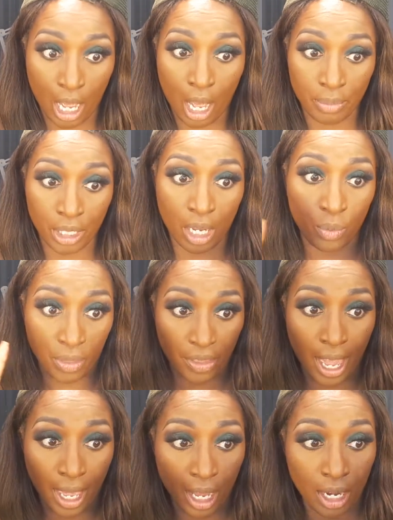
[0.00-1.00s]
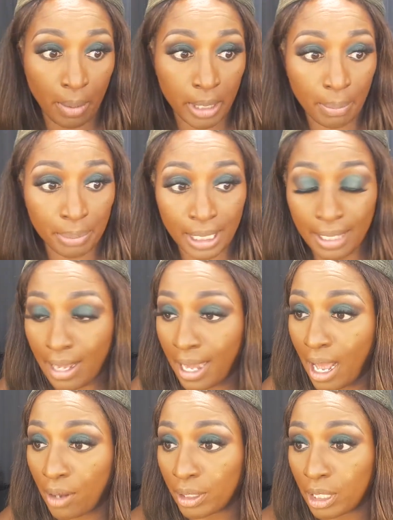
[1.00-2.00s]
I'm done with that, and I'm going to blend that
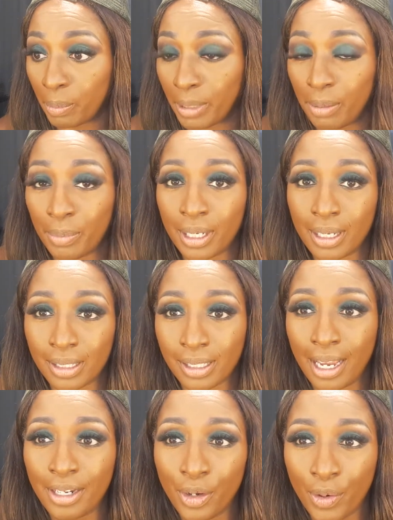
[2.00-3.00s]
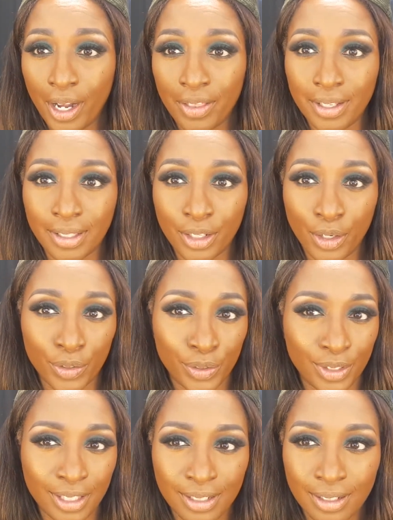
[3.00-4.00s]
out a little bit because I know how this
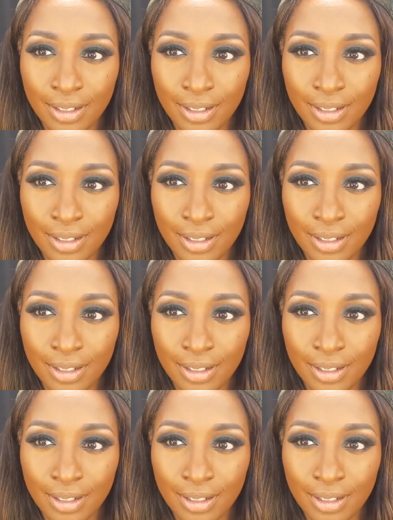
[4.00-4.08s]
goes.